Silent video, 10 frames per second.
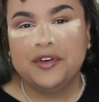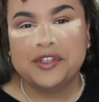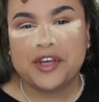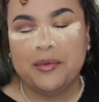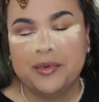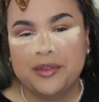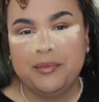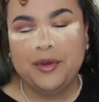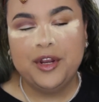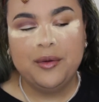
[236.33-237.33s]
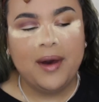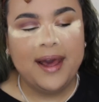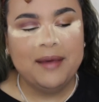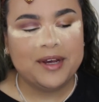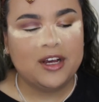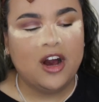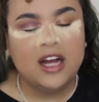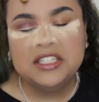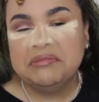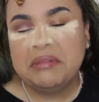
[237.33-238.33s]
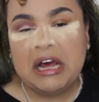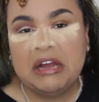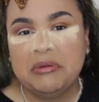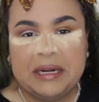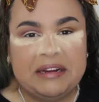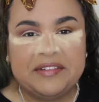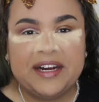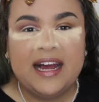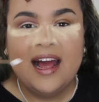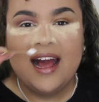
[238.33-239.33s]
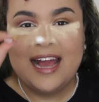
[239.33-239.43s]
course go in with a beauty wipe, a cotton pad, whatever.